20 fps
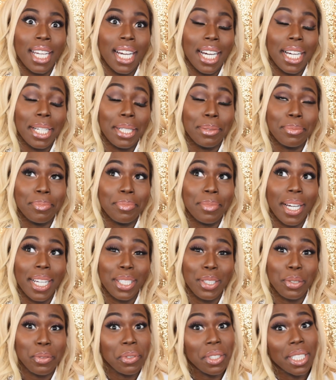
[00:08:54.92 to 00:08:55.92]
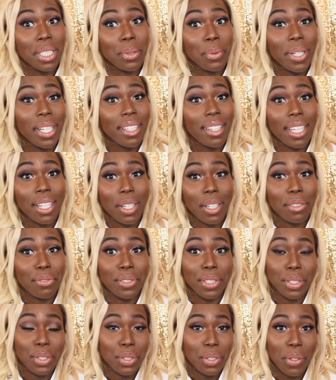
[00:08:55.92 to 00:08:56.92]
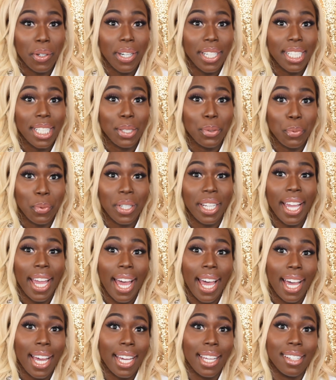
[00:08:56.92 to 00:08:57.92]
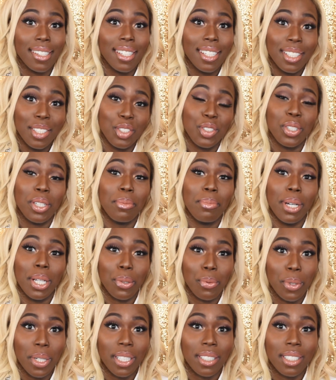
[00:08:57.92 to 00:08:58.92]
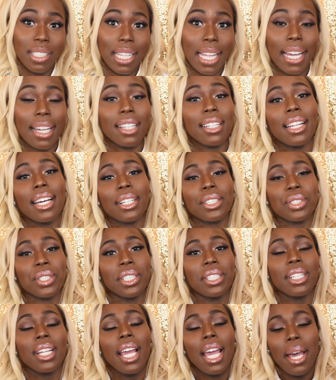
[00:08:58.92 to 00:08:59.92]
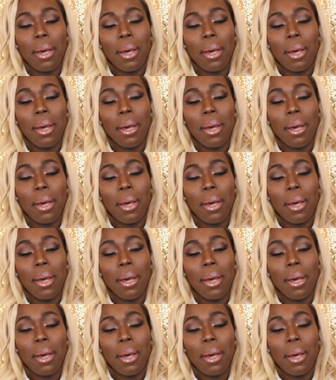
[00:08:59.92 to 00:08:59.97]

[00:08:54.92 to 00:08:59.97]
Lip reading: I don't really wear that often, so I didn't want to add She Better Work to that collection.